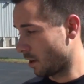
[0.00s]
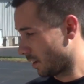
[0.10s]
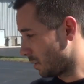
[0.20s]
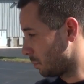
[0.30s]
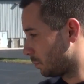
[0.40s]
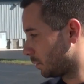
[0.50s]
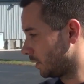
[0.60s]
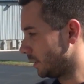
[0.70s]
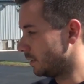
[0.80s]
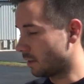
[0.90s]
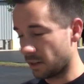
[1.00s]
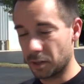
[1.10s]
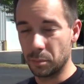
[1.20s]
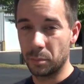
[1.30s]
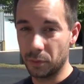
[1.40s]
our and complete, our
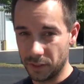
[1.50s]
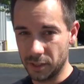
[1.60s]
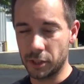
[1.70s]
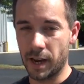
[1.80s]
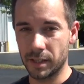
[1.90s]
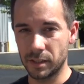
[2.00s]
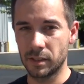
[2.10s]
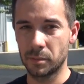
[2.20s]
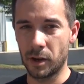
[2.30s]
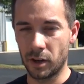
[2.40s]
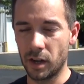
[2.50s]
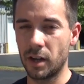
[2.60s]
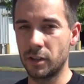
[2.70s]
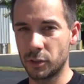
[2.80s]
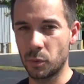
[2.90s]
complete chassis is about one
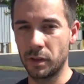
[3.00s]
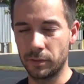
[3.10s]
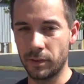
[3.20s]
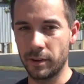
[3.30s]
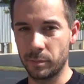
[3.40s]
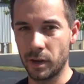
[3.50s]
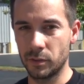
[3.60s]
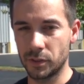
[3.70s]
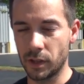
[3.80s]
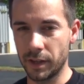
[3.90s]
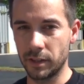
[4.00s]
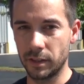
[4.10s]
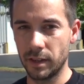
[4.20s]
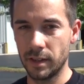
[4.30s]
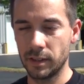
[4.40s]
hundred twenty-five pounds
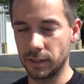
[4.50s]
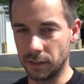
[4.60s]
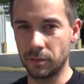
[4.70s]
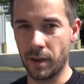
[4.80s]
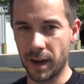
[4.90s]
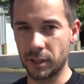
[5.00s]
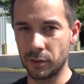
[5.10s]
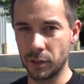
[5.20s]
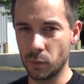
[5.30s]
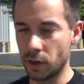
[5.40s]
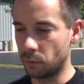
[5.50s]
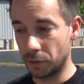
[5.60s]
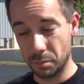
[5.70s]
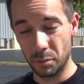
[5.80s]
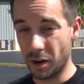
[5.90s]
lighter than the factory one
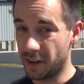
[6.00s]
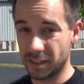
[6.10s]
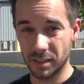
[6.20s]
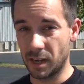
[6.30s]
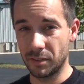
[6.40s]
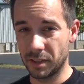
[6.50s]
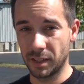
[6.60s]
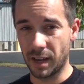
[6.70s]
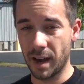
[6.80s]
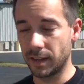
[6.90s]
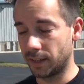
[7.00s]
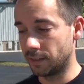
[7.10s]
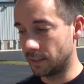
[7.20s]
with brakes and everything on it.